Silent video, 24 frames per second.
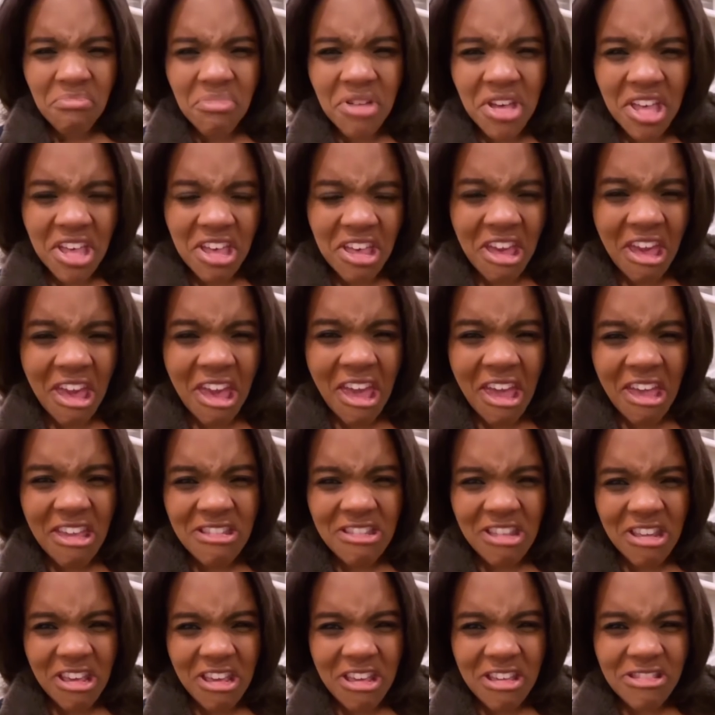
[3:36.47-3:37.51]
But
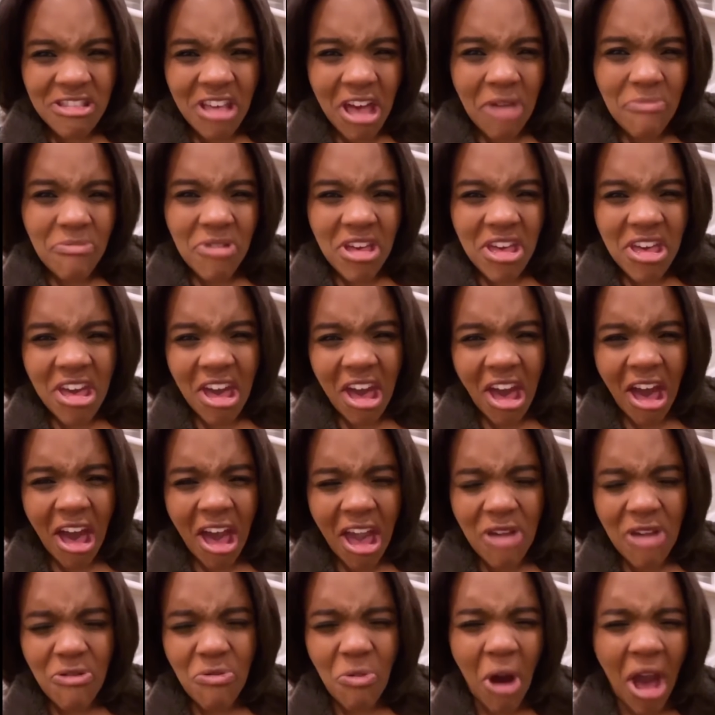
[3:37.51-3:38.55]
Candace, I'm a
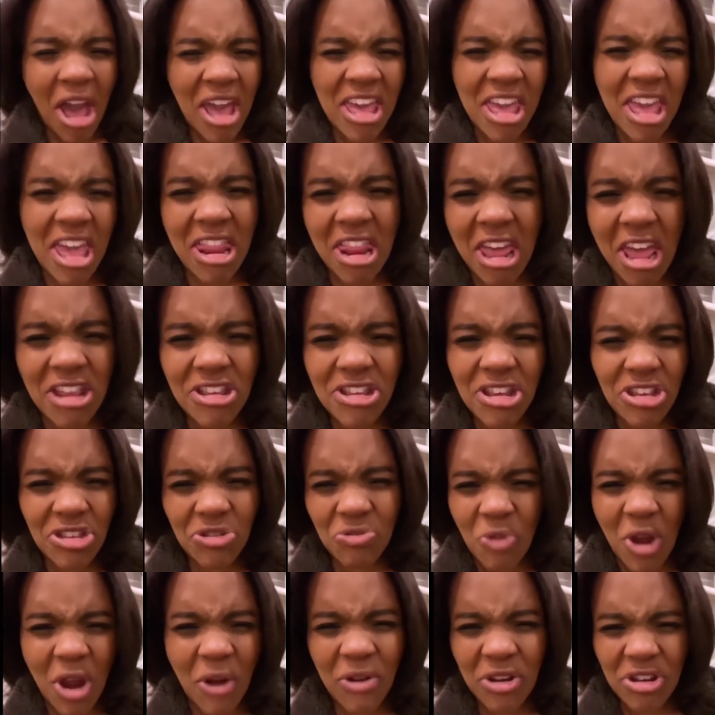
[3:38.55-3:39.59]
guy. Why can't I just
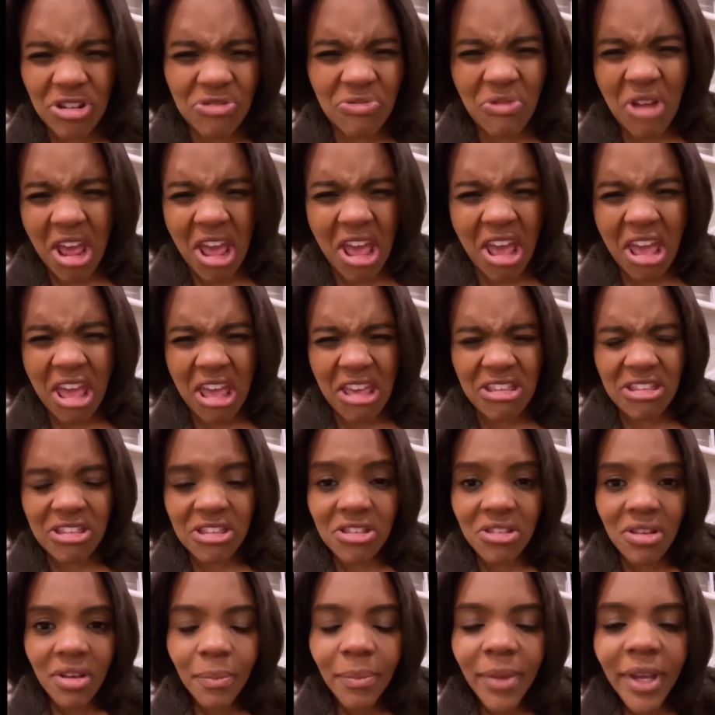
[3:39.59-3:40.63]
wear a dress?
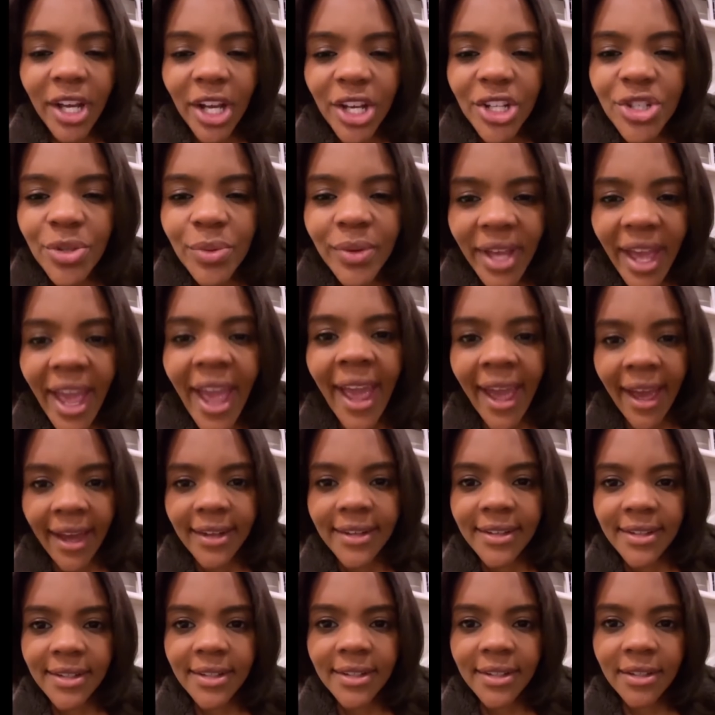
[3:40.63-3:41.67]
Because you
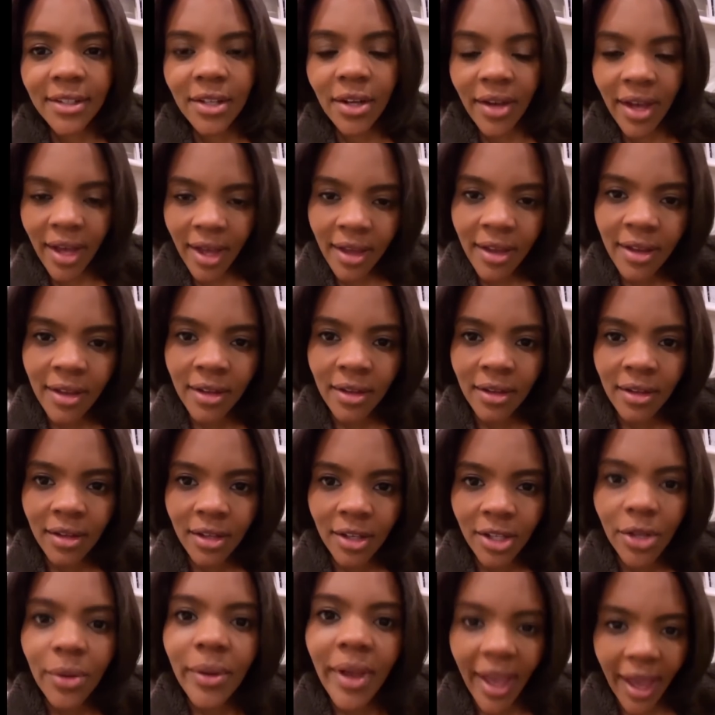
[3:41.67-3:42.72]
can't, okay?
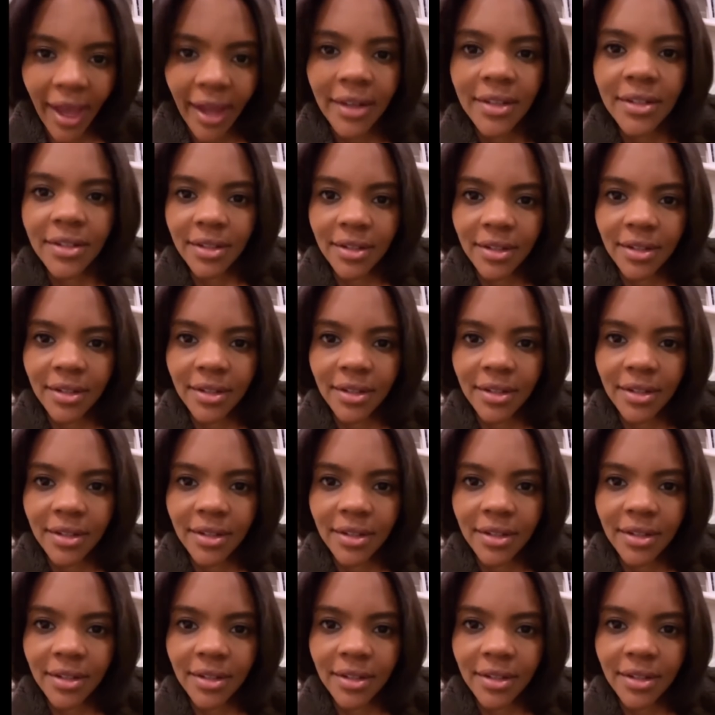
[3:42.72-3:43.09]
You can't.